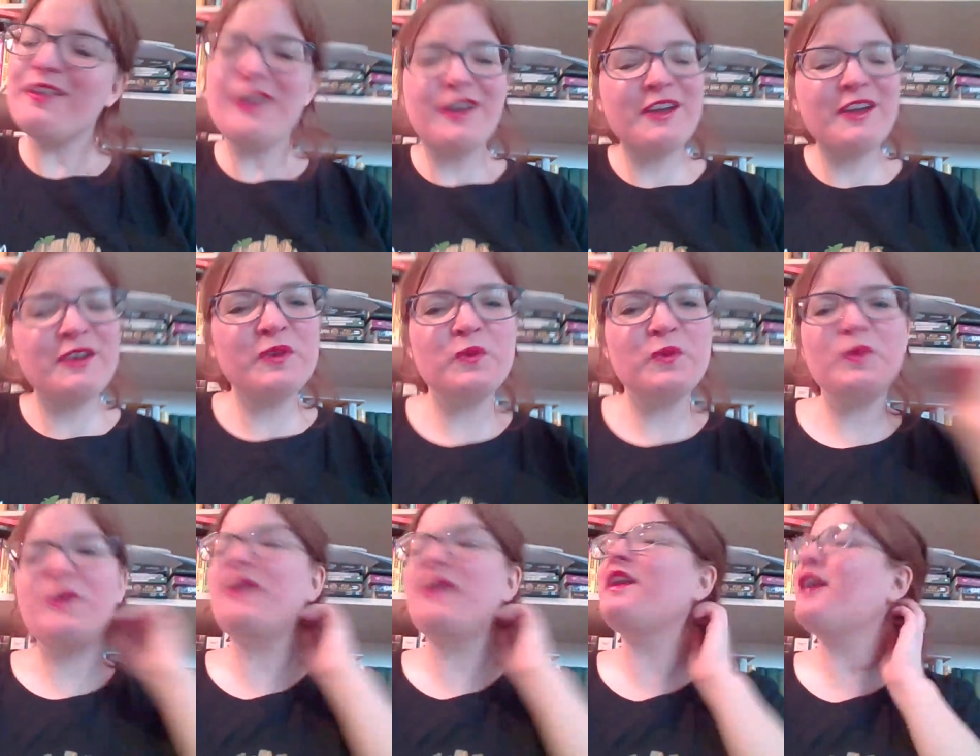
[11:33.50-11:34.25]
then
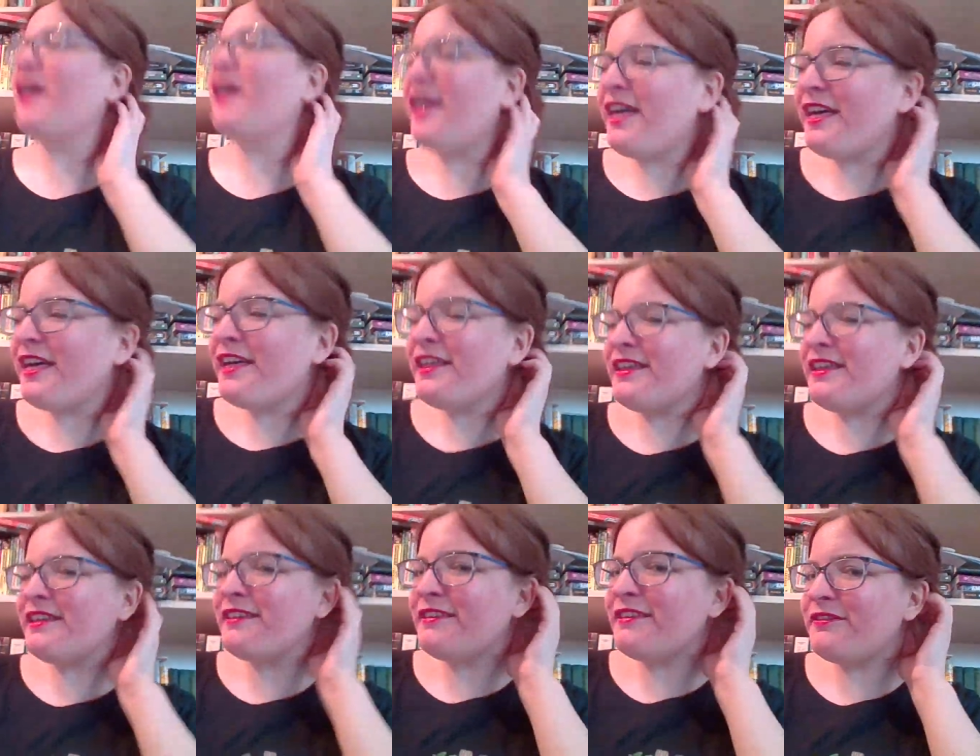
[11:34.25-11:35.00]
we
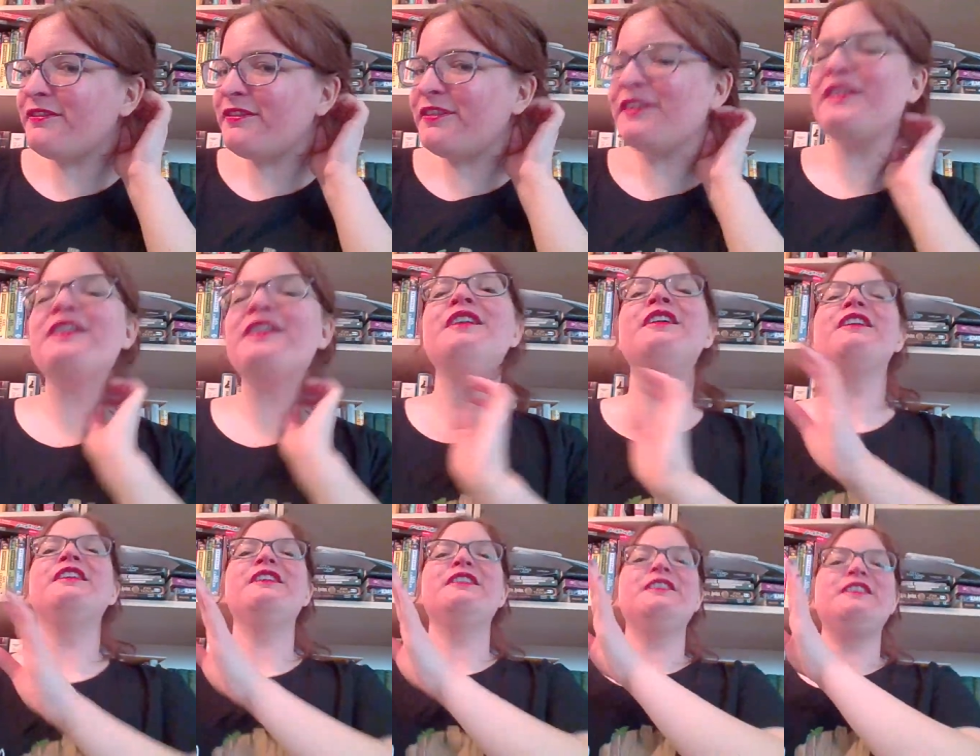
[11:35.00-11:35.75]
have
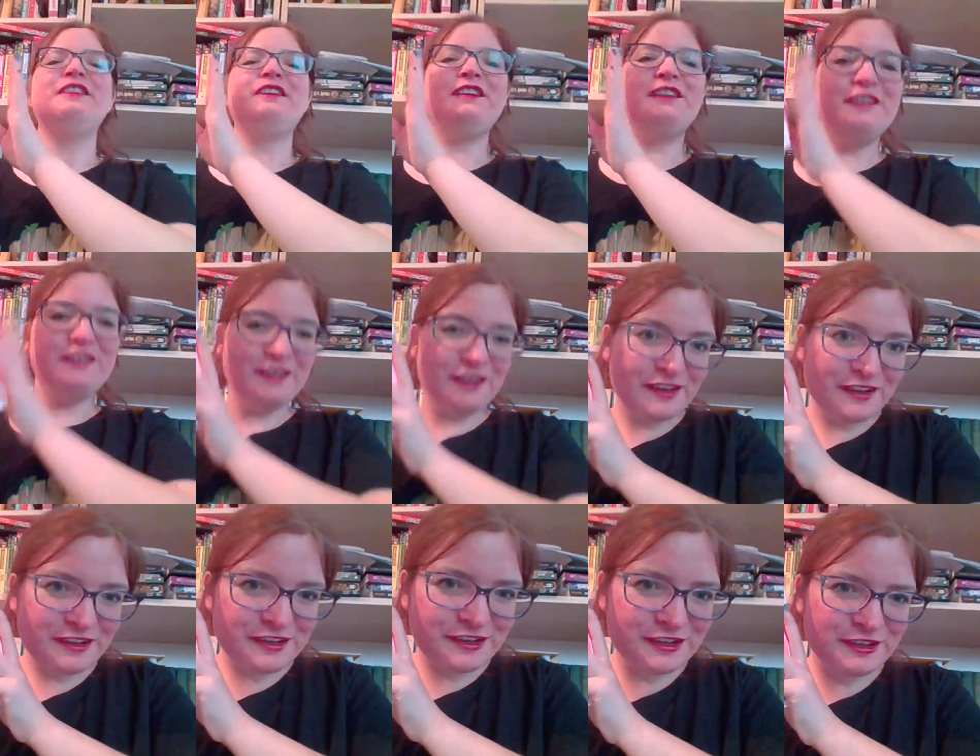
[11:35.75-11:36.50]

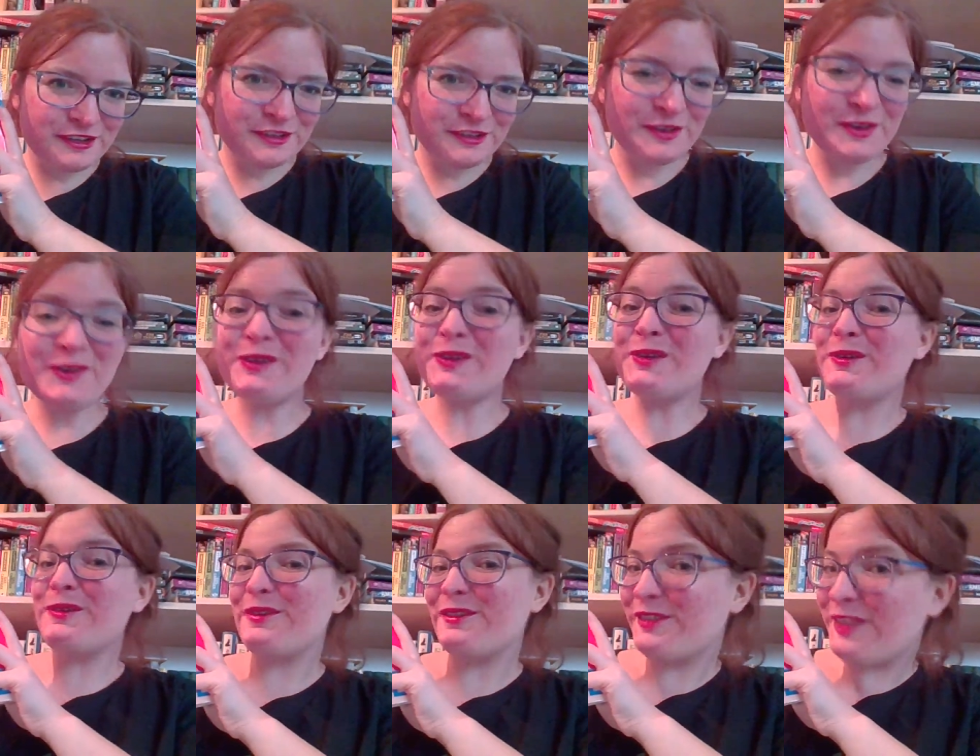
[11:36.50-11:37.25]
Nick
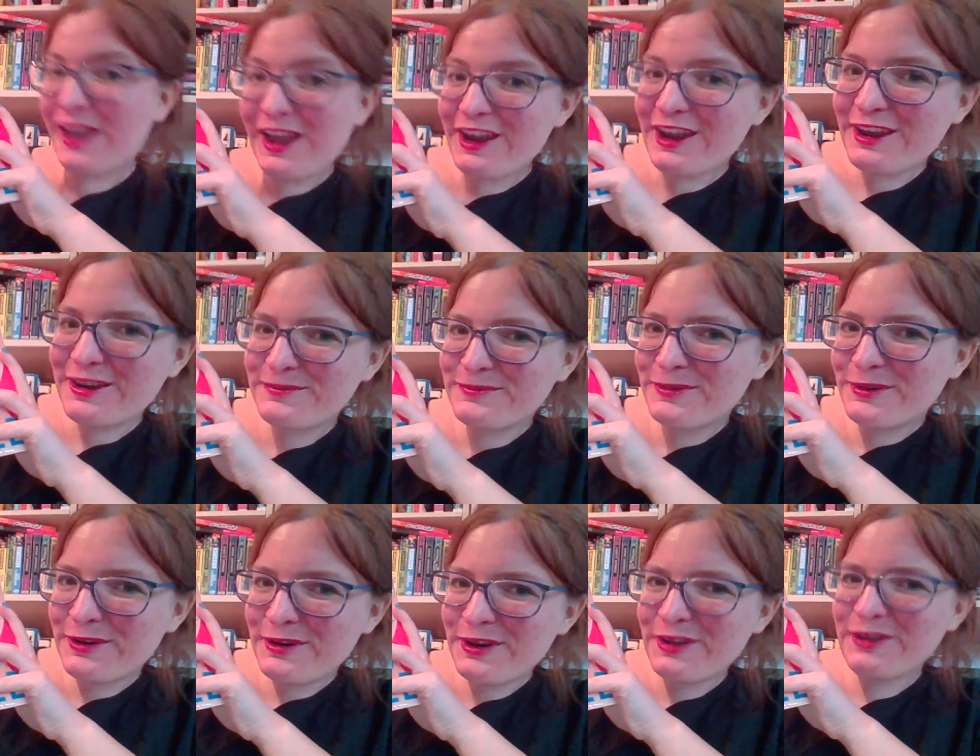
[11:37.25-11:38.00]
or Lion
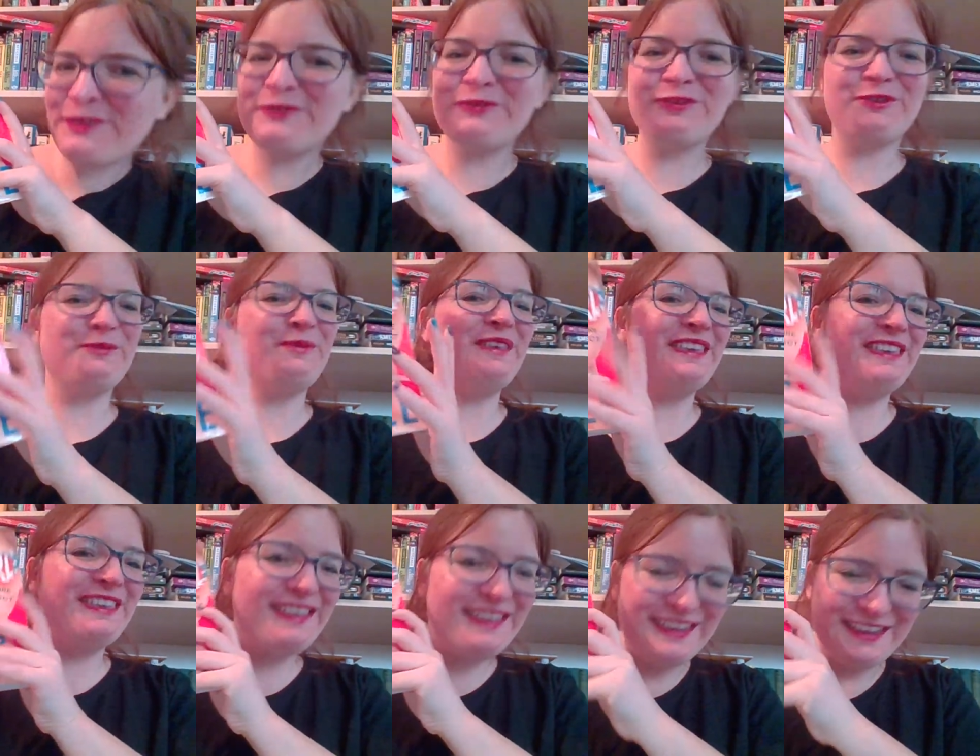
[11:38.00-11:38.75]
Boy from the
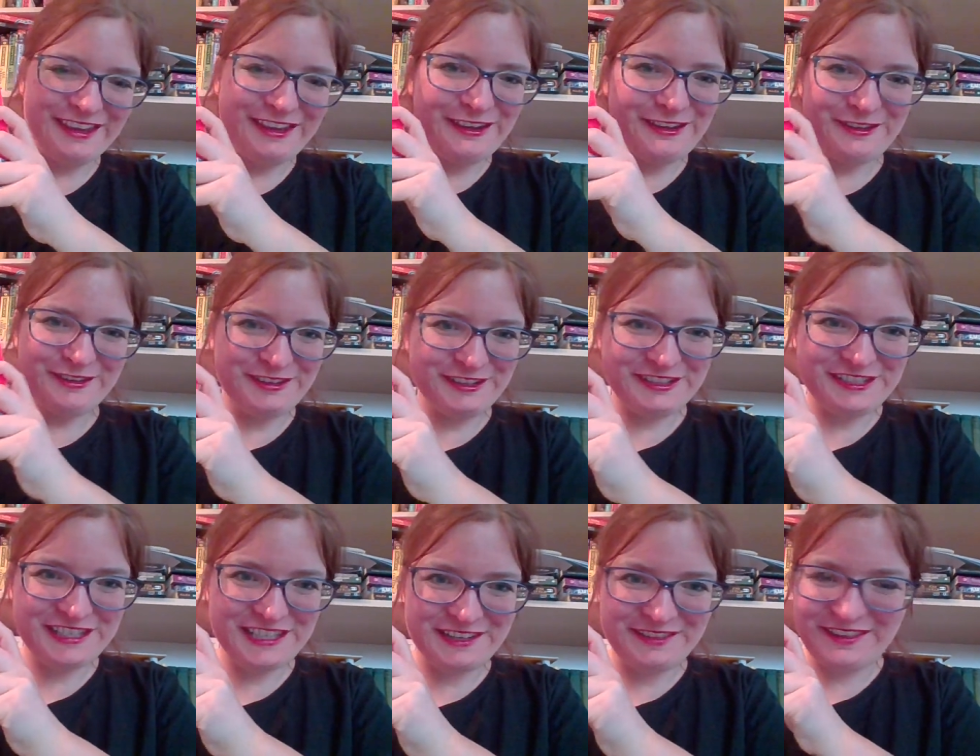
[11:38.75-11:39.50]
Geek Girl
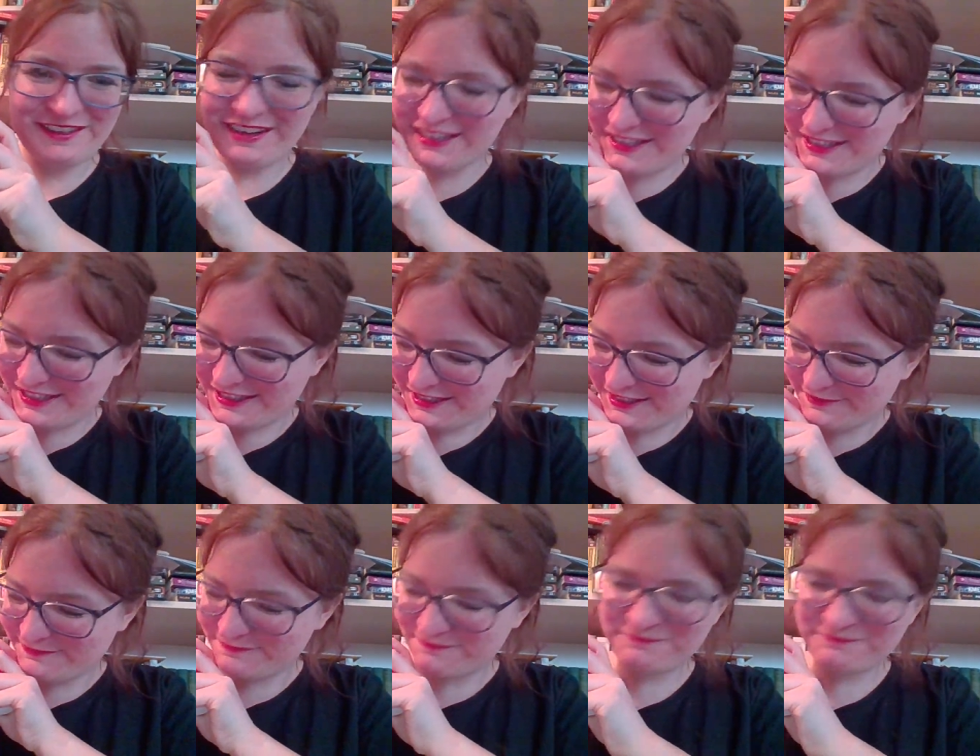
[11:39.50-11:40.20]
series.